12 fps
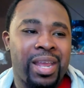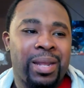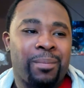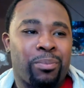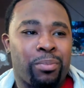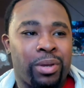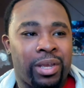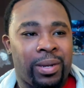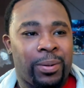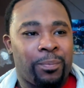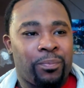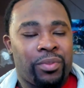
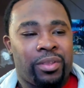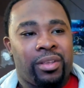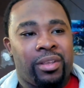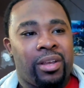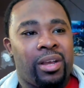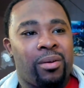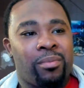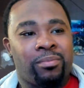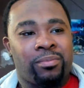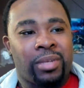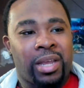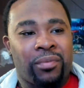but
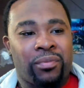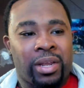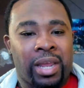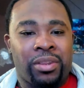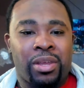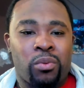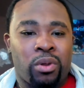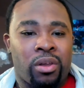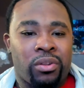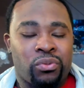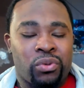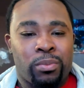after I got done with all
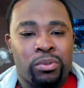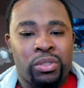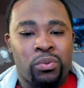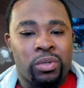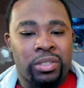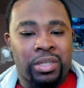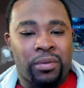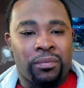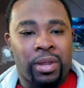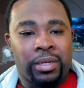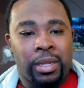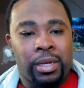the troubleshooting and stuff
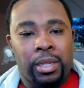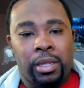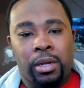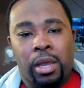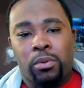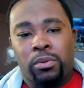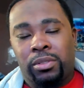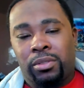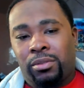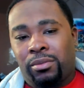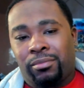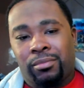like that, then I was
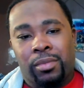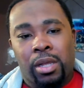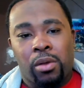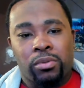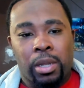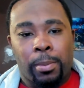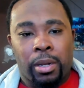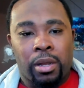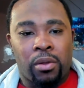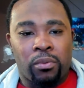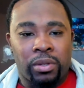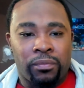like, man, I
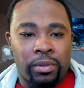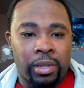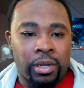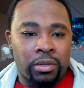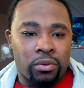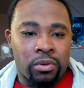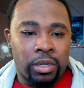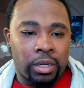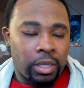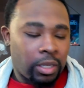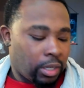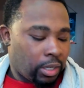don't really feel like doing it.
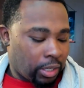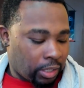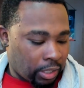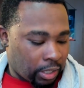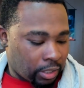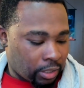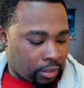And then